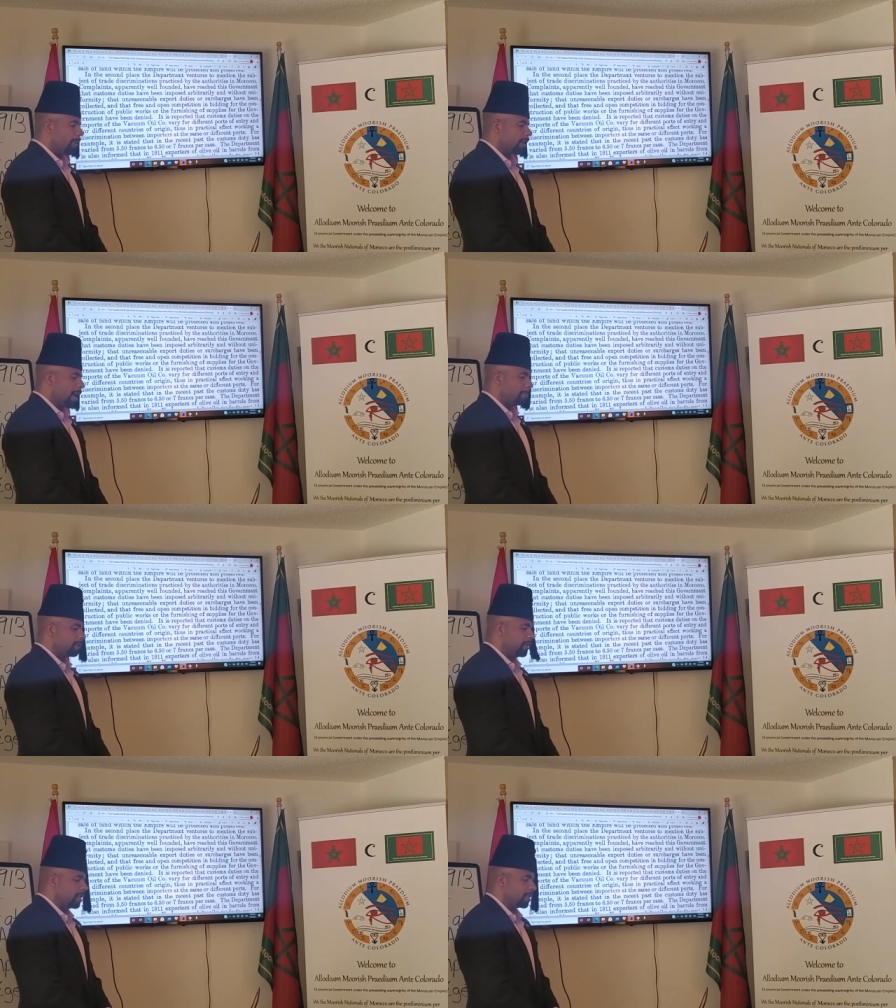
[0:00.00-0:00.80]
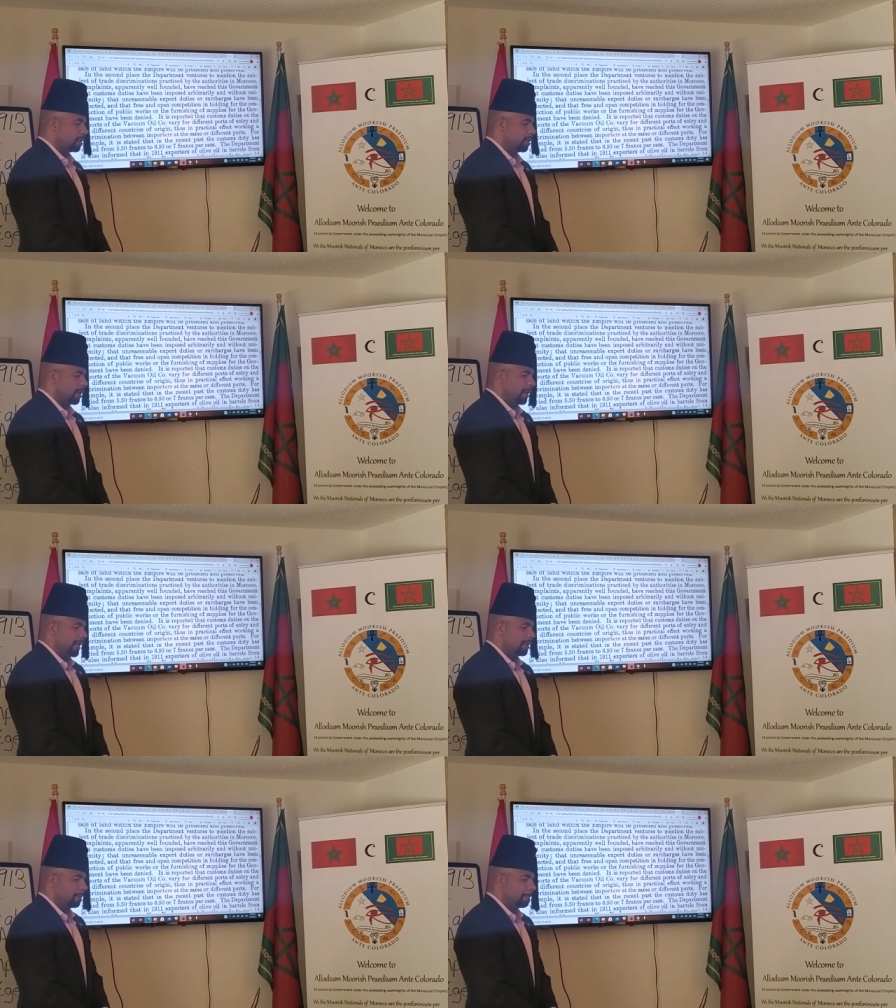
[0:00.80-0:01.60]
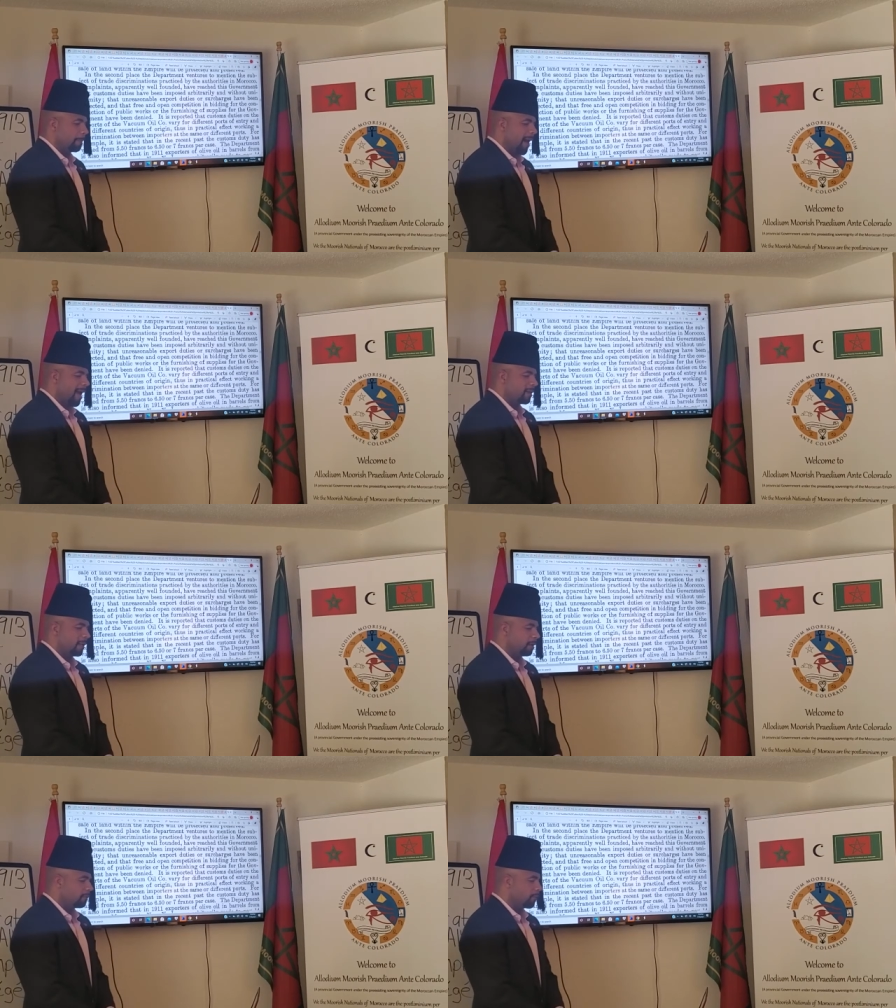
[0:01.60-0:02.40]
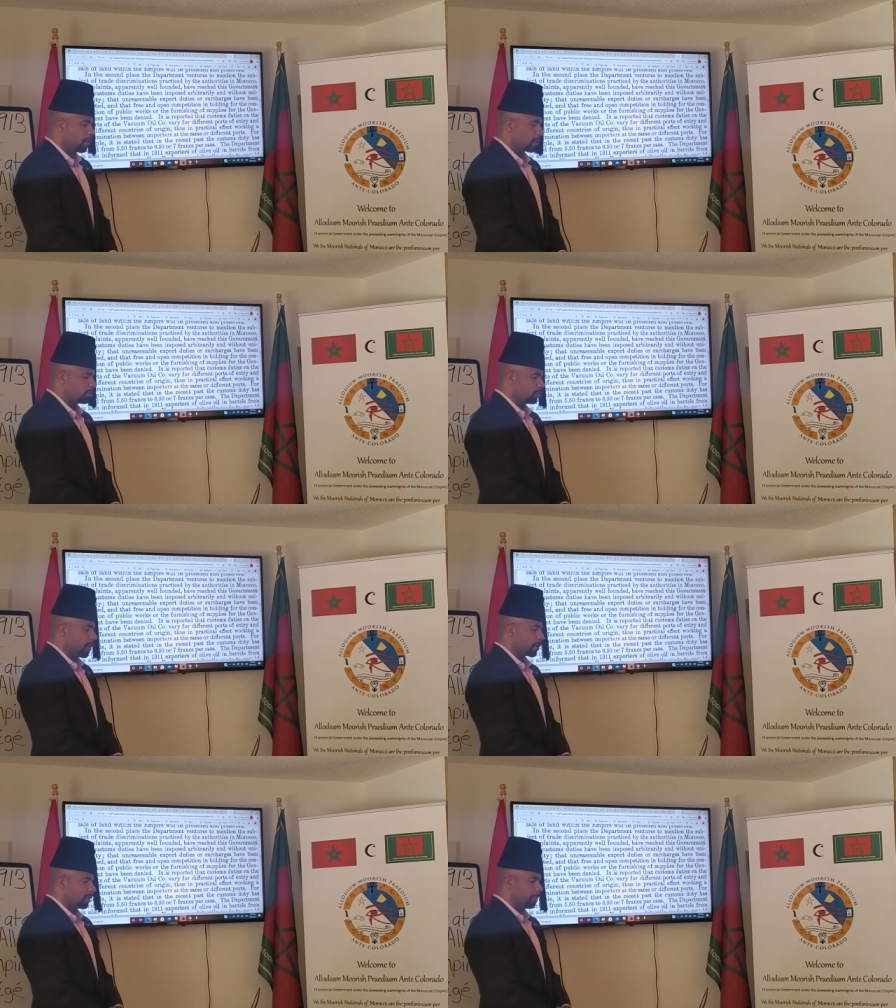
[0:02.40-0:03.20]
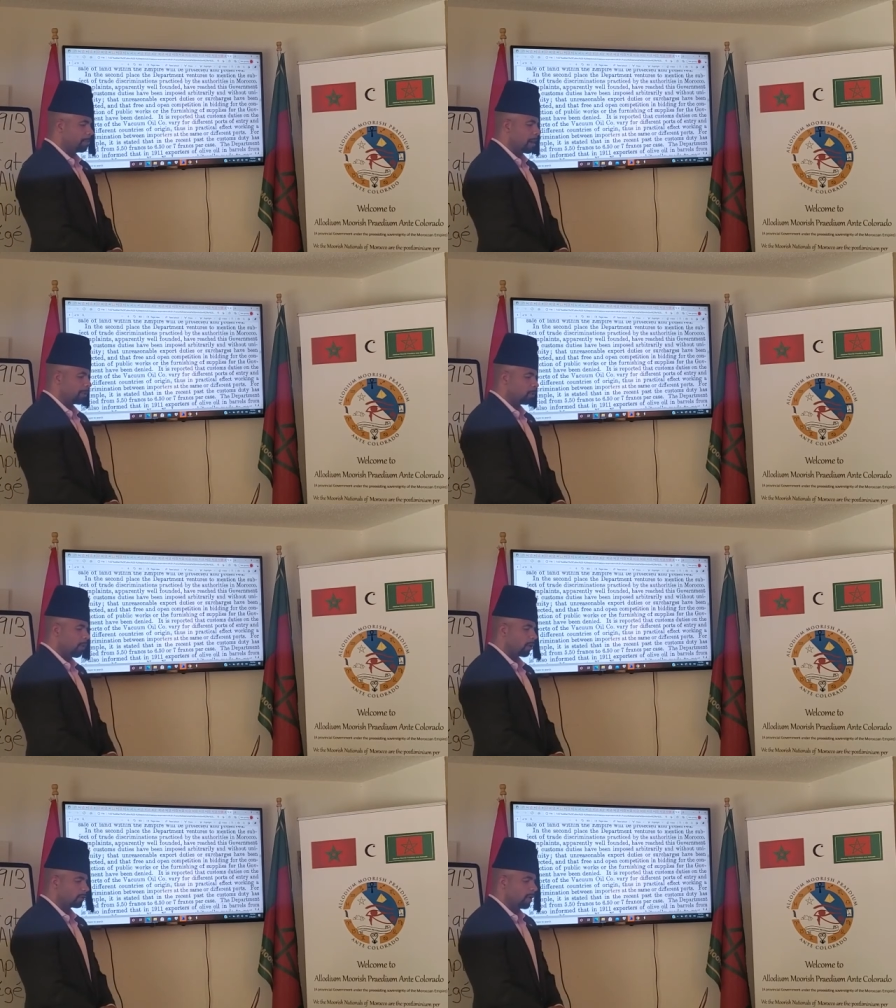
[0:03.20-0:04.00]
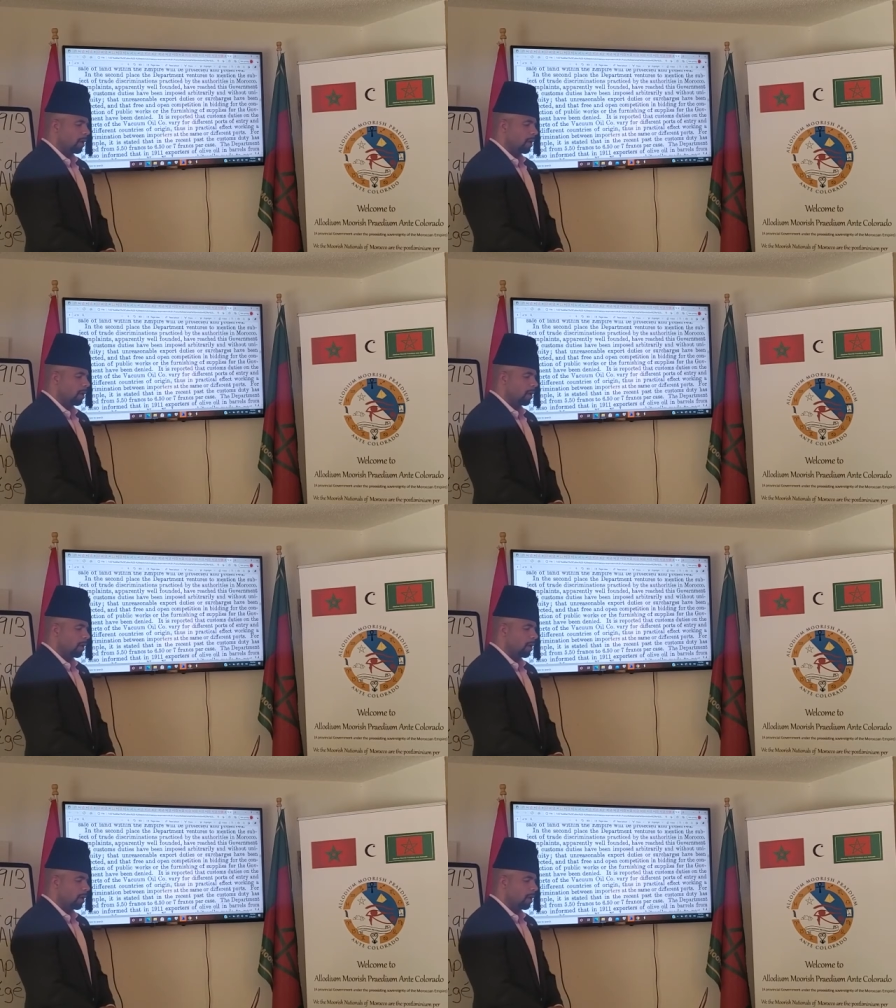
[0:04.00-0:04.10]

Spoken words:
competition and binding for construction of public works